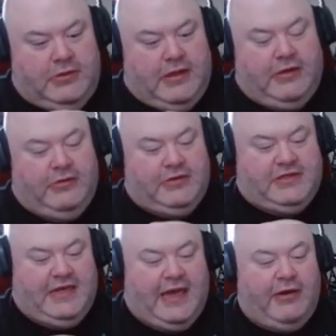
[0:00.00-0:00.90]
and of course
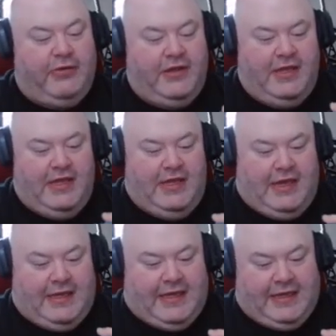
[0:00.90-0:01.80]
now
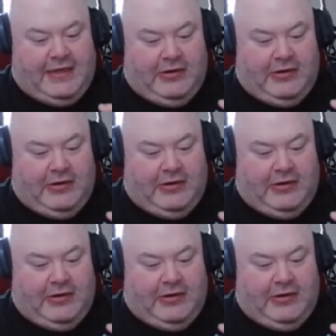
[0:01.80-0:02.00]
I can't get